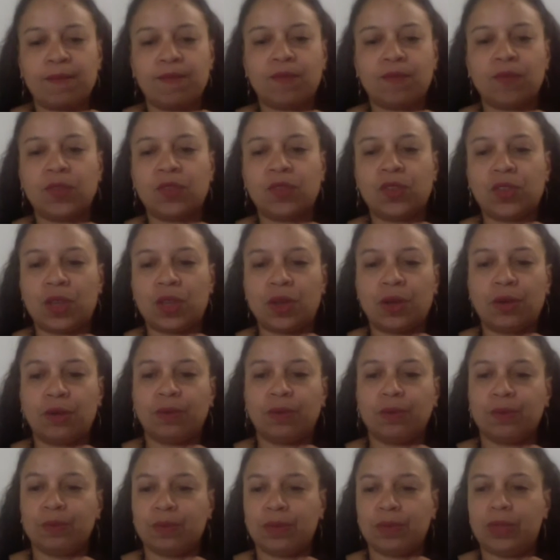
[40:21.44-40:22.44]

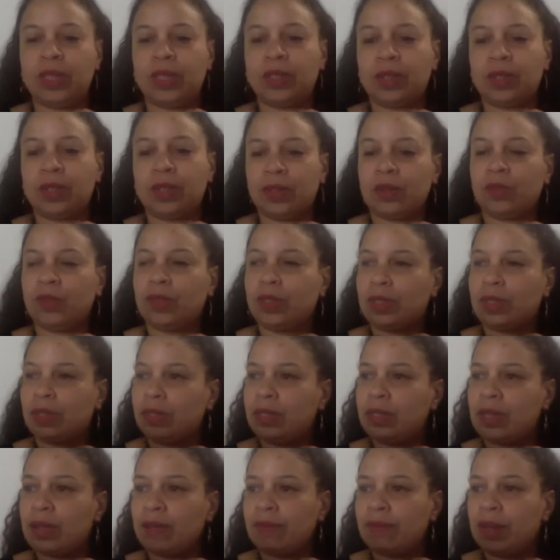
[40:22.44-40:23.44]
So this is
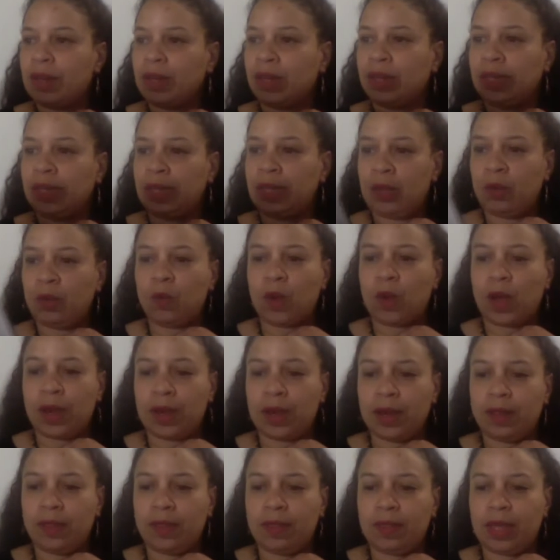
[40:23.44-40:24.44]
definitely
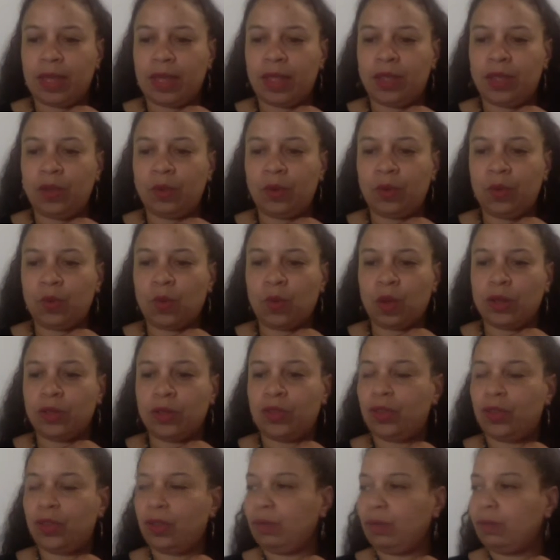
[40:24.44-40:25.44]
one that you would want
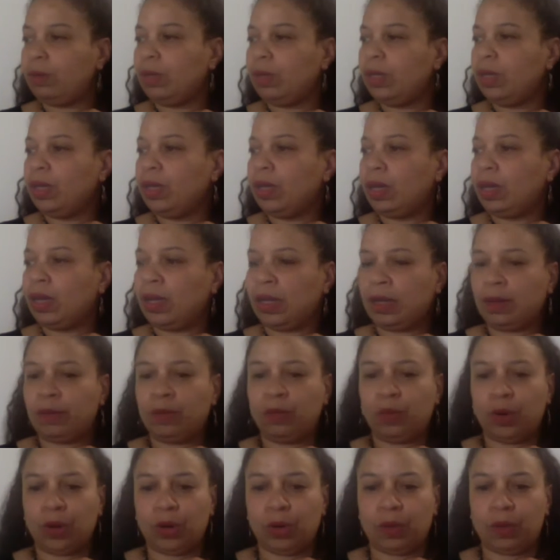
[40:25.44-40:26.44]
to
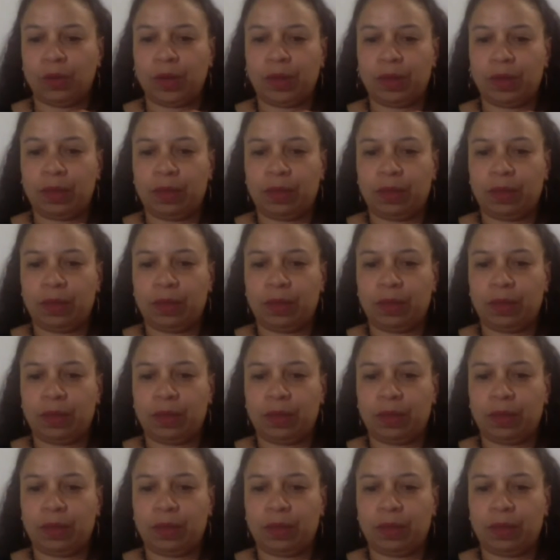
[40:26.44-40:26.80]
work with.